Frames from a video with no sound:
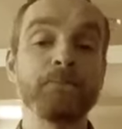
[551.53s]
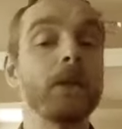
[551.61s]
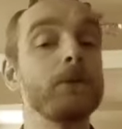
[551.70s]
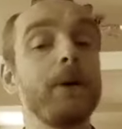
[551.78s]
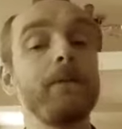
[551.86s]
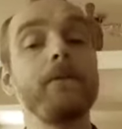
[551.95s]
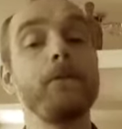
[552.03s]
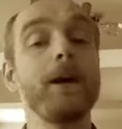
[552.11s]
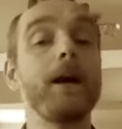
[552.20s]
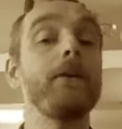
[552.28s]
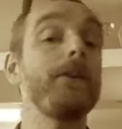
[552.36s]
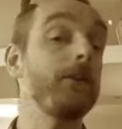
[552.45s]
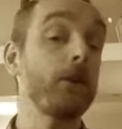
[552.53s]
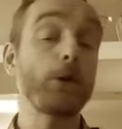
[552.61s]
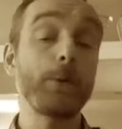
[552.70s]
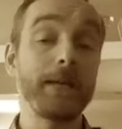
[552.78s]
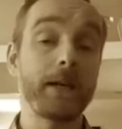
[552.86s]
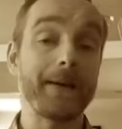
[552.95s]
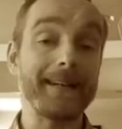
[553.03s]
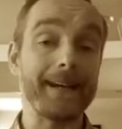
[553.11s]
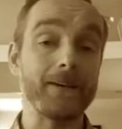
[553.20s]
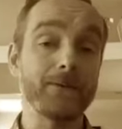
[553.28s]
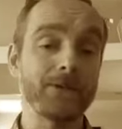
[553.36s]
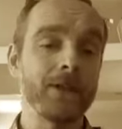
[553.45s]
So every 4 hours there's a tweet going
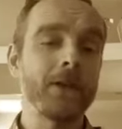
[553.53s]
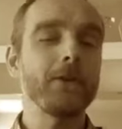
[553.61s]
out.